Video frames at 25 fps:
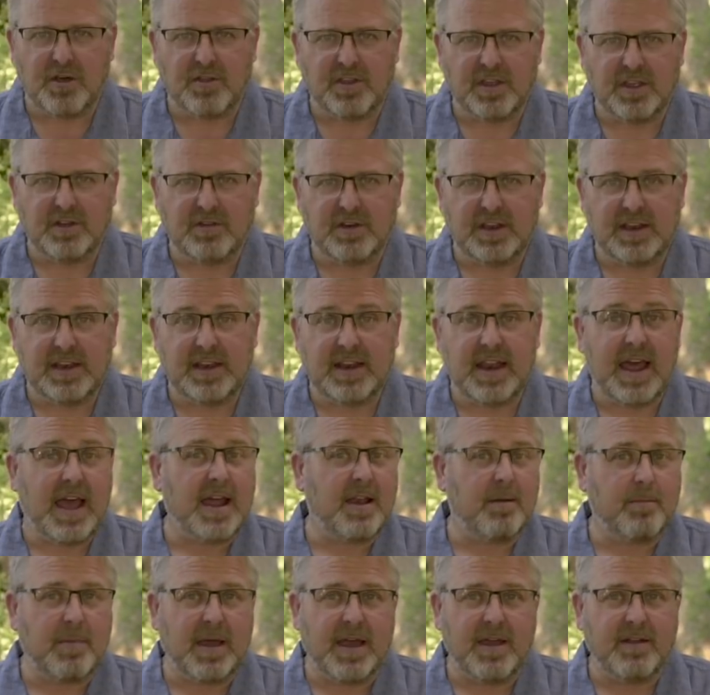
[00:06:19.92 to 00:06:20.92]
that you need it at
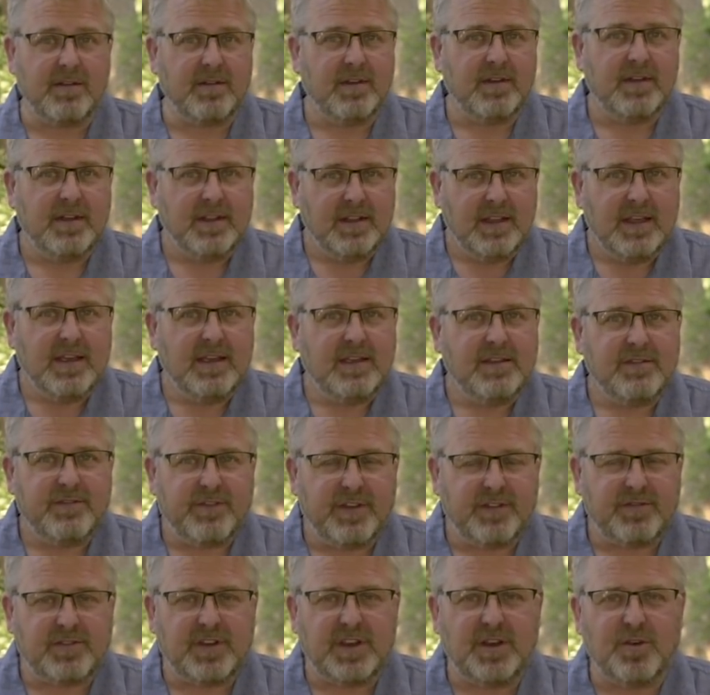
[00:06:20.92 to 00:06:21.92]
about
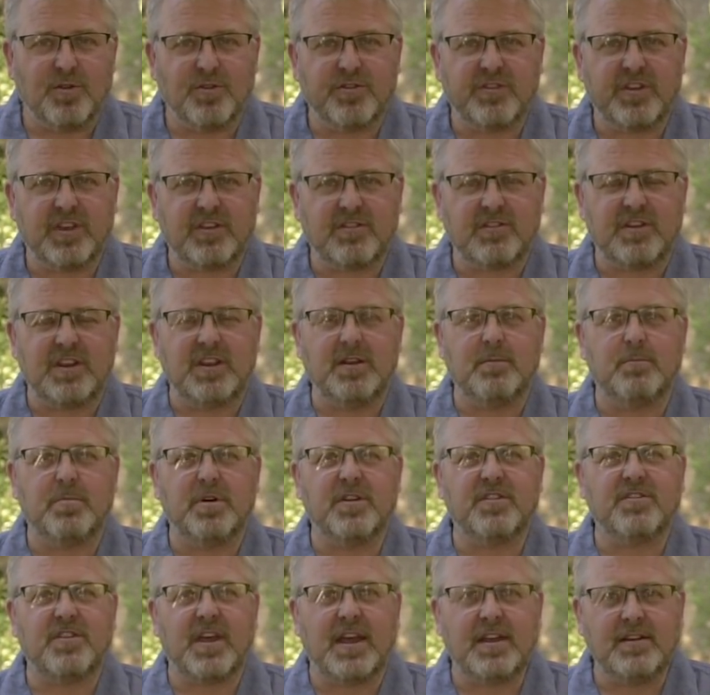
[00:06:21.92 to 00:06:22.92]
15 or
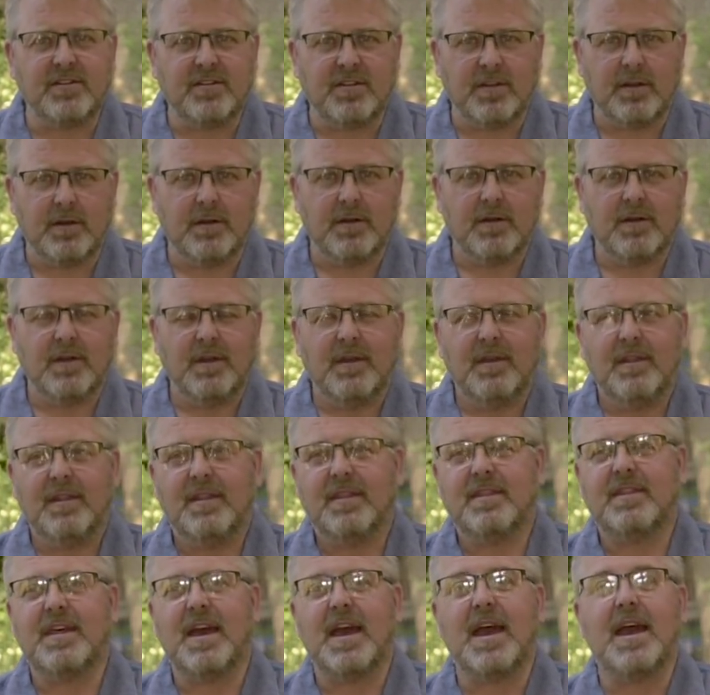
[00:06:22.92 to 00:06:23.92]
16%,
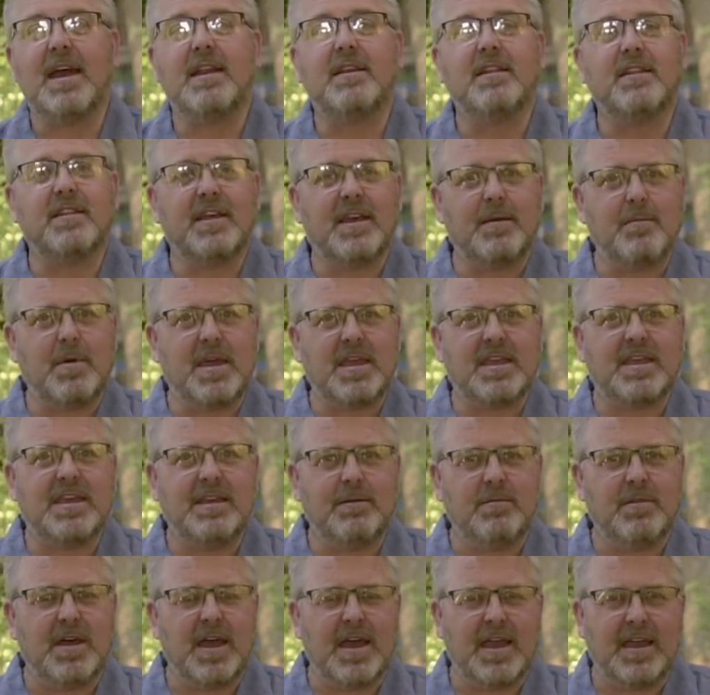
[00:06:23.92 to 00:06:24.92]
then they may
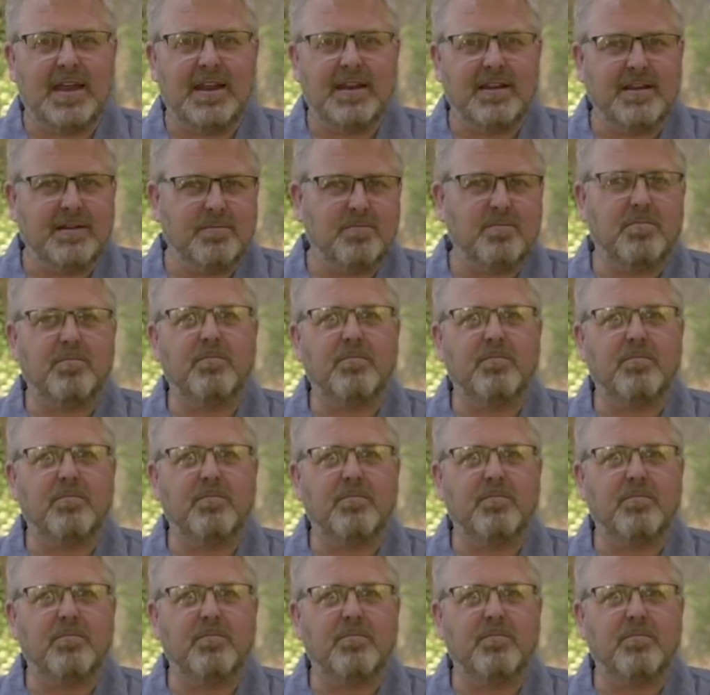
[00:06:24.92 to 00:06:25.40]
keep that in a